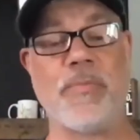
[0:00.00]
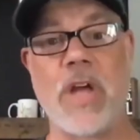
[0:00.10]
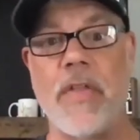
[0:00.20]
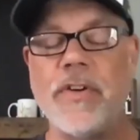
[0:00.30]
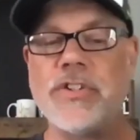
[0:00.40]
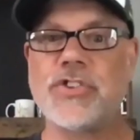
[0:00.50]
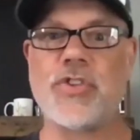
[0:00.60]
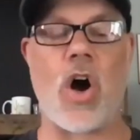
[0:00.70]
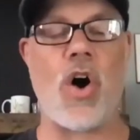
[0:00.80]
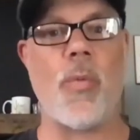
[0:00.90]
And they're just
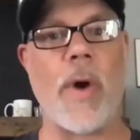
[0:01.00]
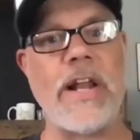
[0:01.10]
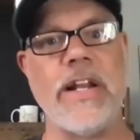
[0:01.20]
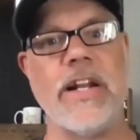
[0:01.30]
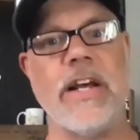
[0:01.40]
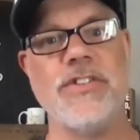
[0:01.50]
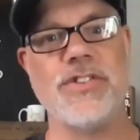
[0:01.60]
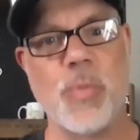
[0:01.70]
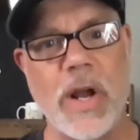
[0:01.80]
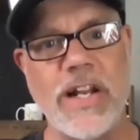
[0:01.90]
all waiting and
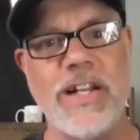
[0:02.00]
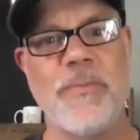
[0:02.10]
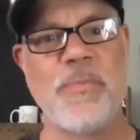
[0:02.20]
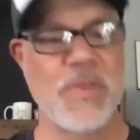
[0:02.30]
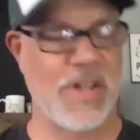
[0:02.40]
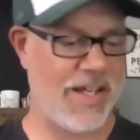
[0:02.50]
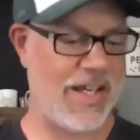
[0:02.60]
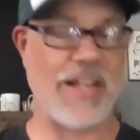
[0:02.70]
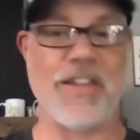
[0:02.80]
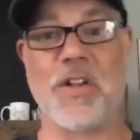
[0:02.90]
just waiting
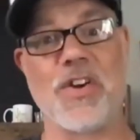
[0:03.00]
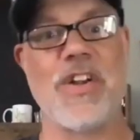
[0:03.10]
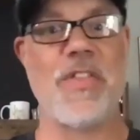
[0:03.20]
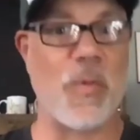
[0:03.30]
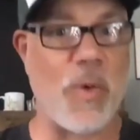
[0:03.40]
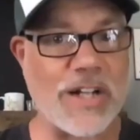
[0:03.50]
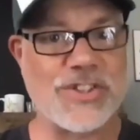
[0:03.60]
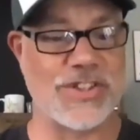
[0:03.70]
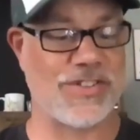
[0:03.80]
and looking at their watches